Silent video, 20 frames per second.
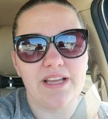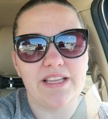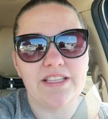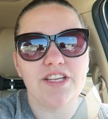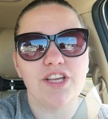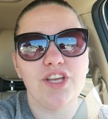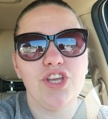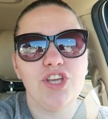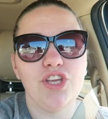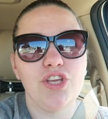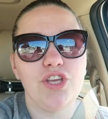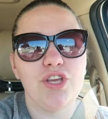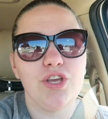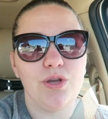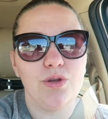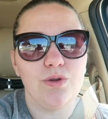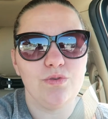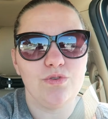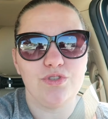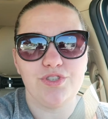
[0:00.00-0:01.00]
It's a
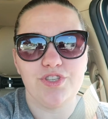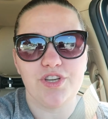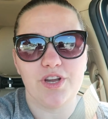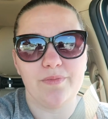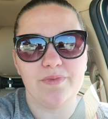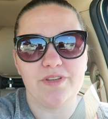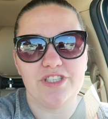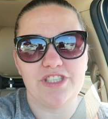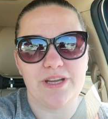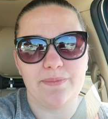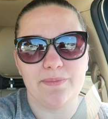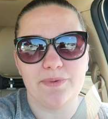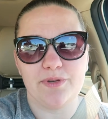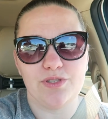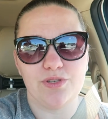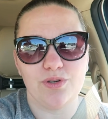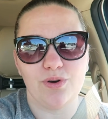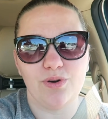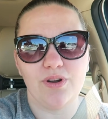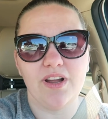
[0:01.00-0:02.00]
huge German
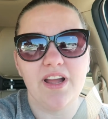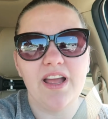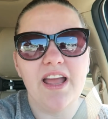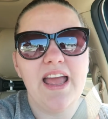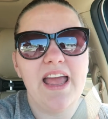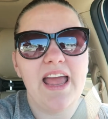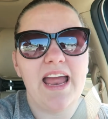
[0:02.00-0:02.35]
Shepherd dog